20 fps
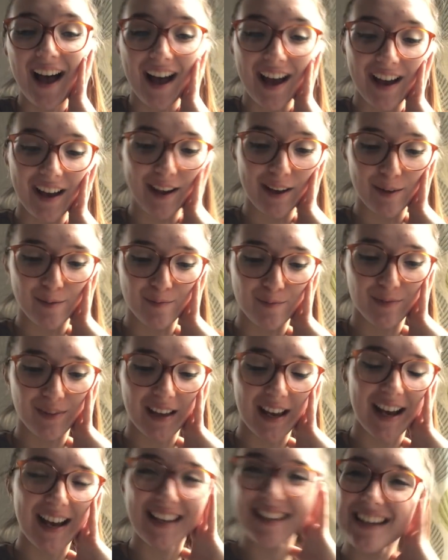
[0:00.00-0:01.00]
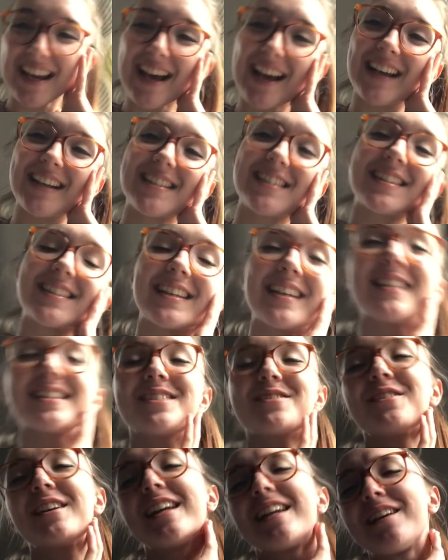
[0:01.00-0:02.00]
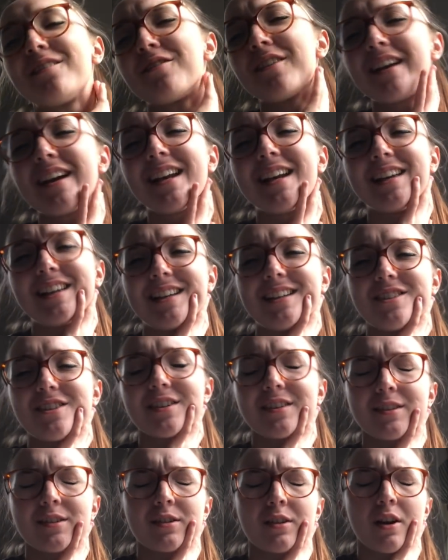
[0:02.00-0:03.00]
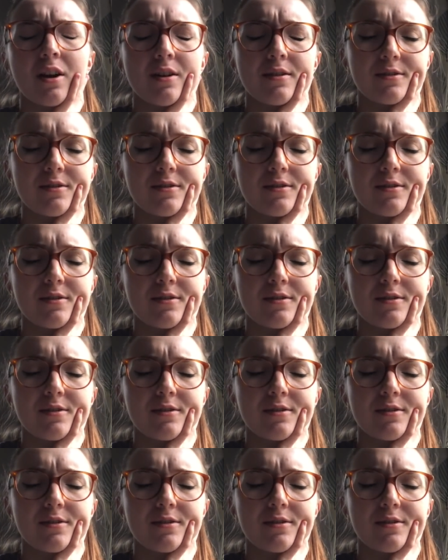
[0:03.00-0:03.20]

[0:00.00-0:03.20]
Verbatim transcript: um, and yeah it's it's really really just so